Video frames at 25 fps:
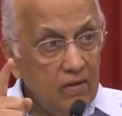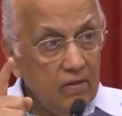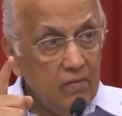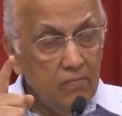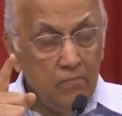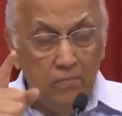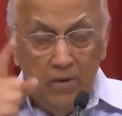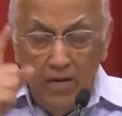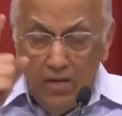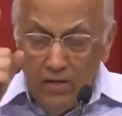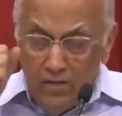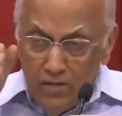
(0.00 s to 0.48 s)

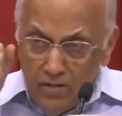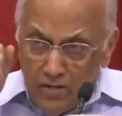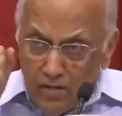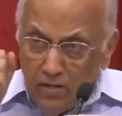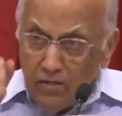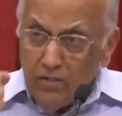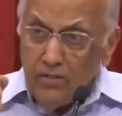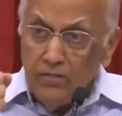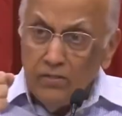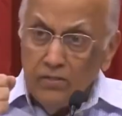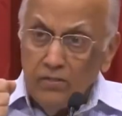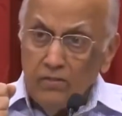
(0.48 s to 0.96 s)
Be
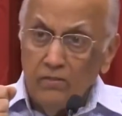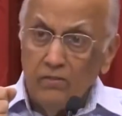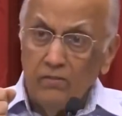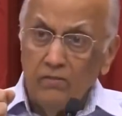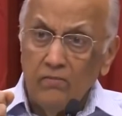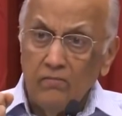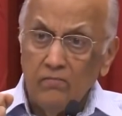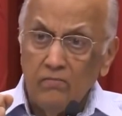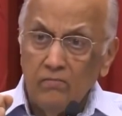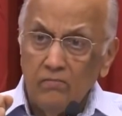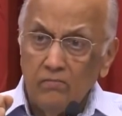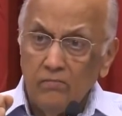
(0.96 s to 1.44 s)
diligent,
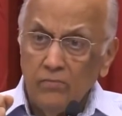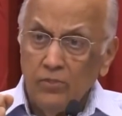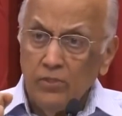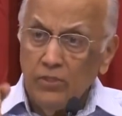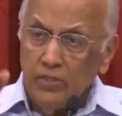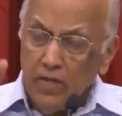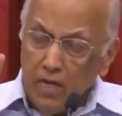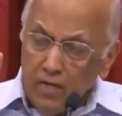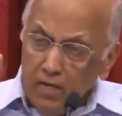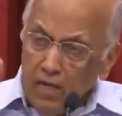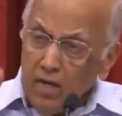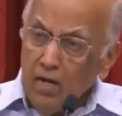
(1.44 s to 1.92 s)

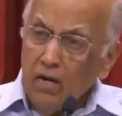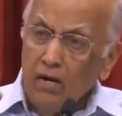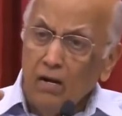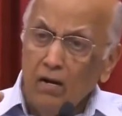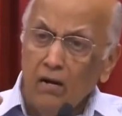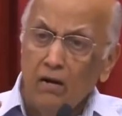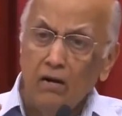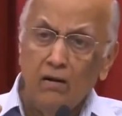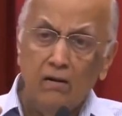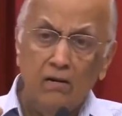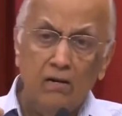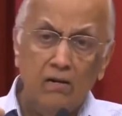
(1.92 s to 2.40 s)
study
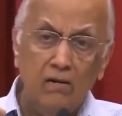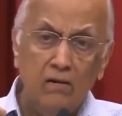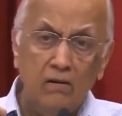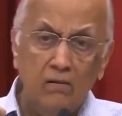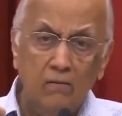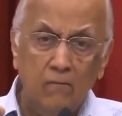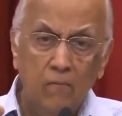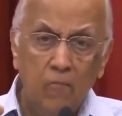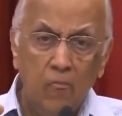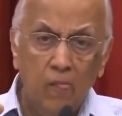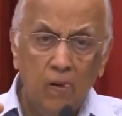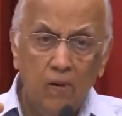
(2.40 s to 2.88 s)
hard
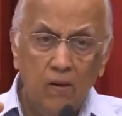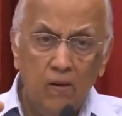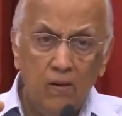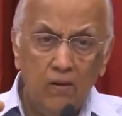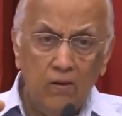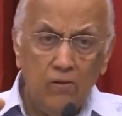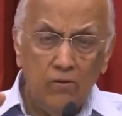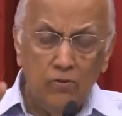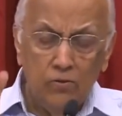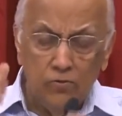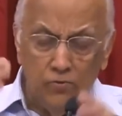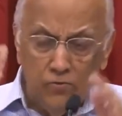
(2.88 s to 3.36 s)

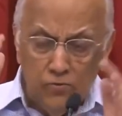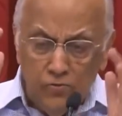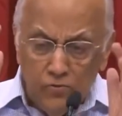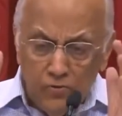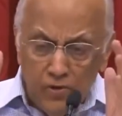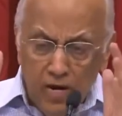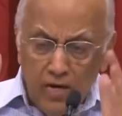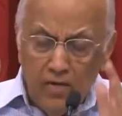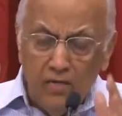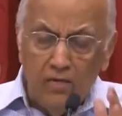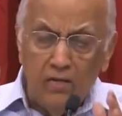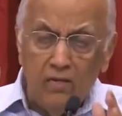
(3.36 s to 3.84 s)
to
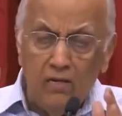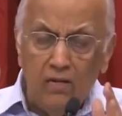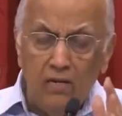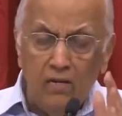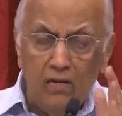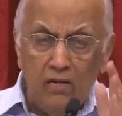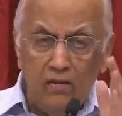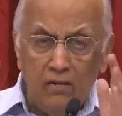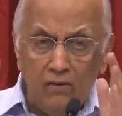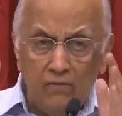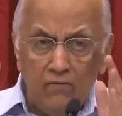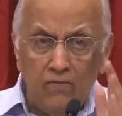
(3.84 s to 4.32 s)
rightly
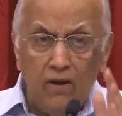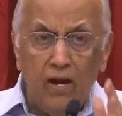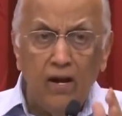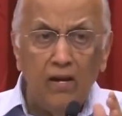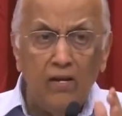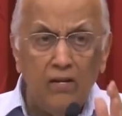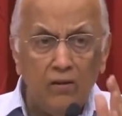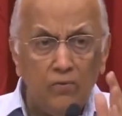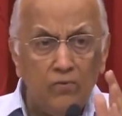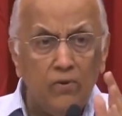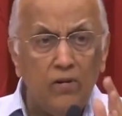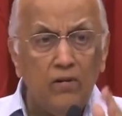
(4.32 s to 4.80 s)
divide
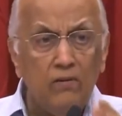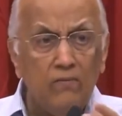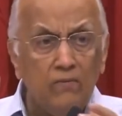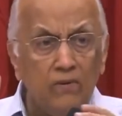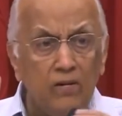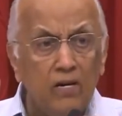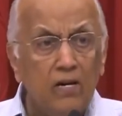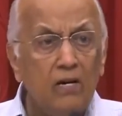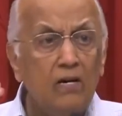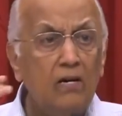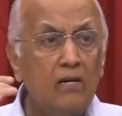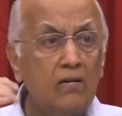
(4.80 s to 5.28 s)
the word of
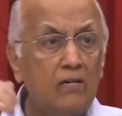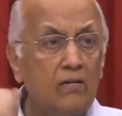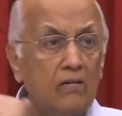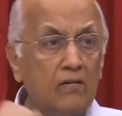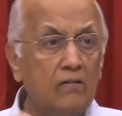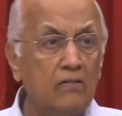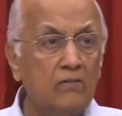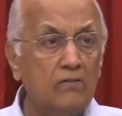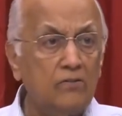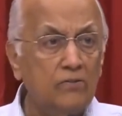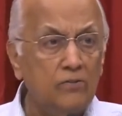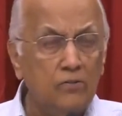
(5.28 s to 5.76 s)
God.
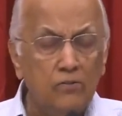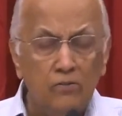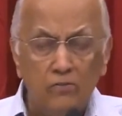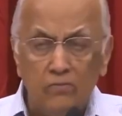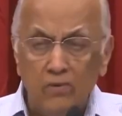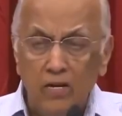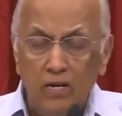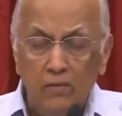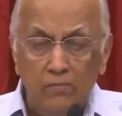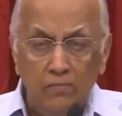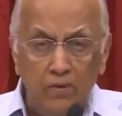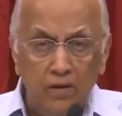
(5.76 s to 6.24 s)
So
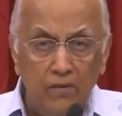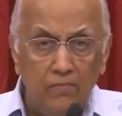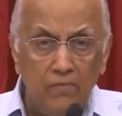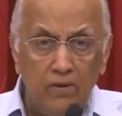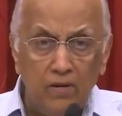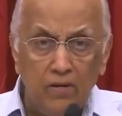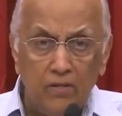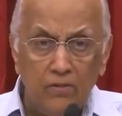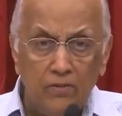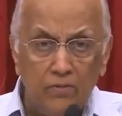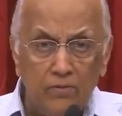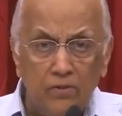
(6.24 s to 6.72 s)
many people
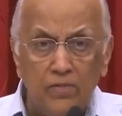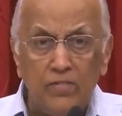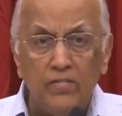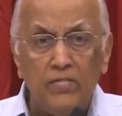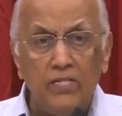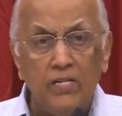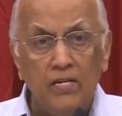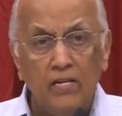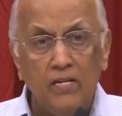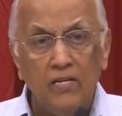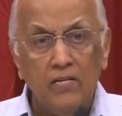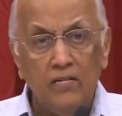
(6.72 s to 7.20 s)
are
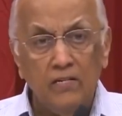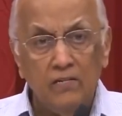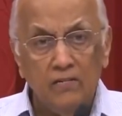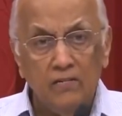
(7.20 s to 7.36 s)
twisting it.